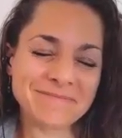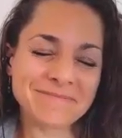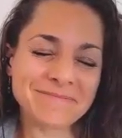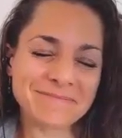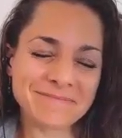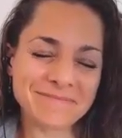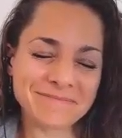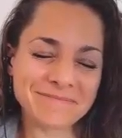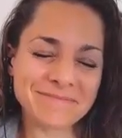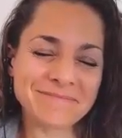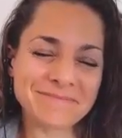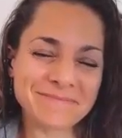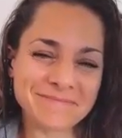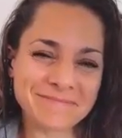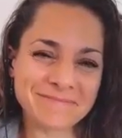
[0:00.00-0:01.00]

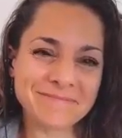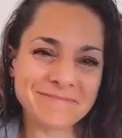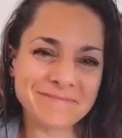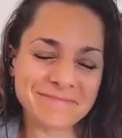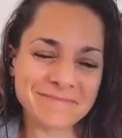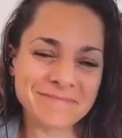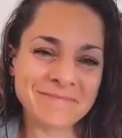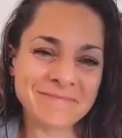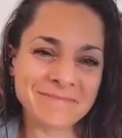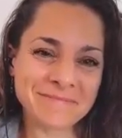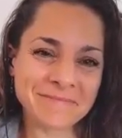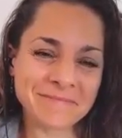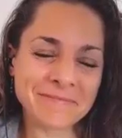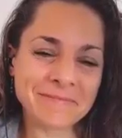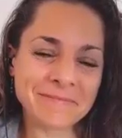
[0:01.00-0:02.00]

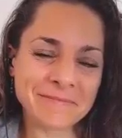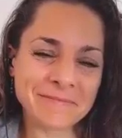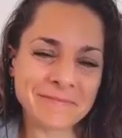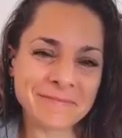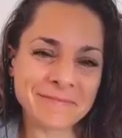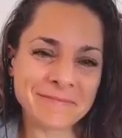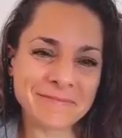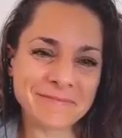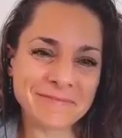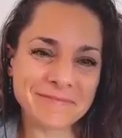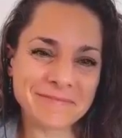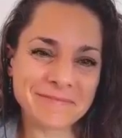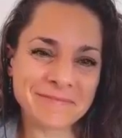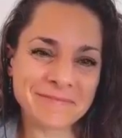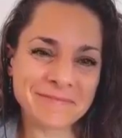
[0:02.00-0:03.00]

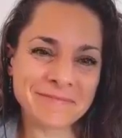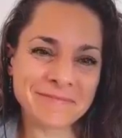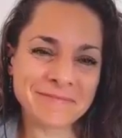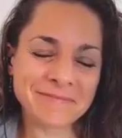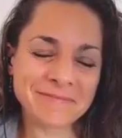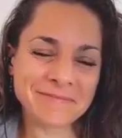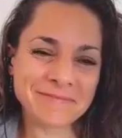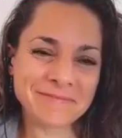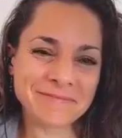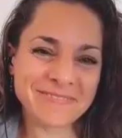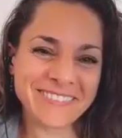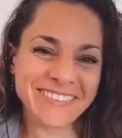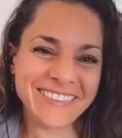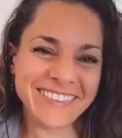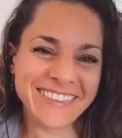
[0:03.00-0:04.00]

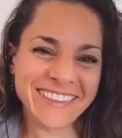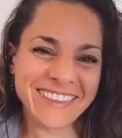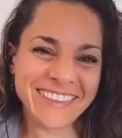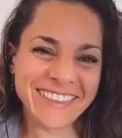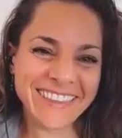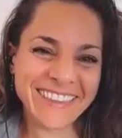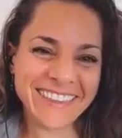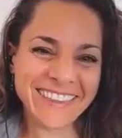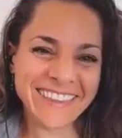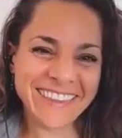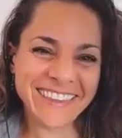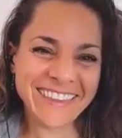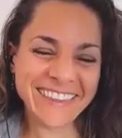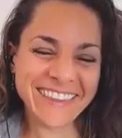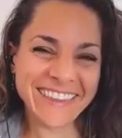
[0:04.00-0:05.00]

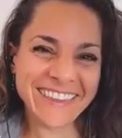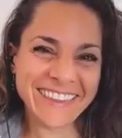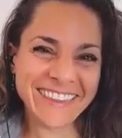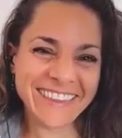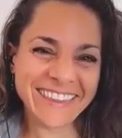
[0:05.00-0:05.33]
(silent)